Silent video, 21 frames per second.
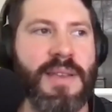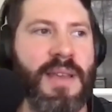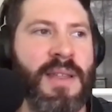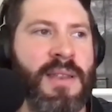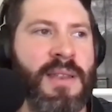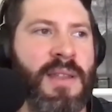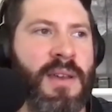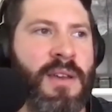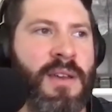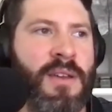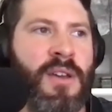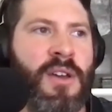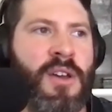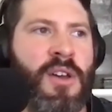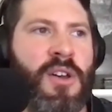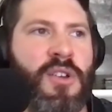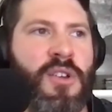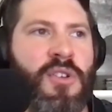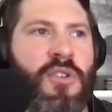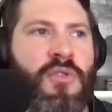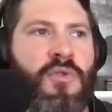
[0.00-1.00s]
And
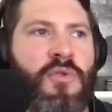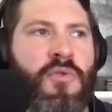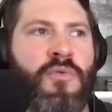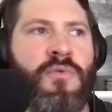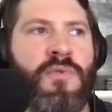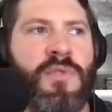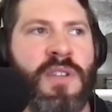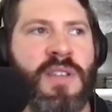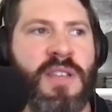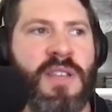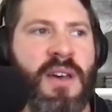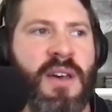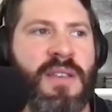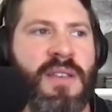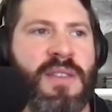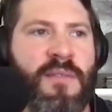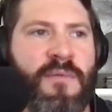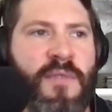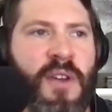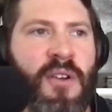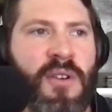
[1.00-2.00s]
you discussed
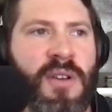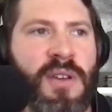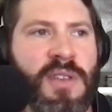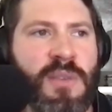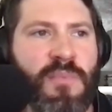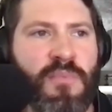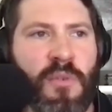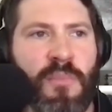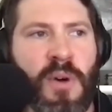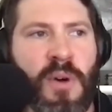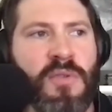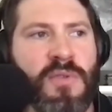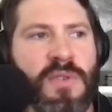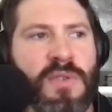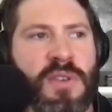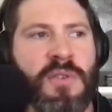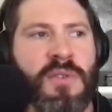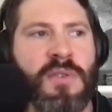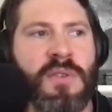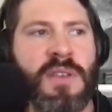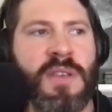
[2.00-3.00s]
the various
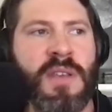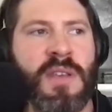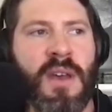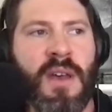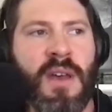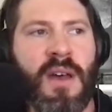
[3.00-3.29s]
proposals,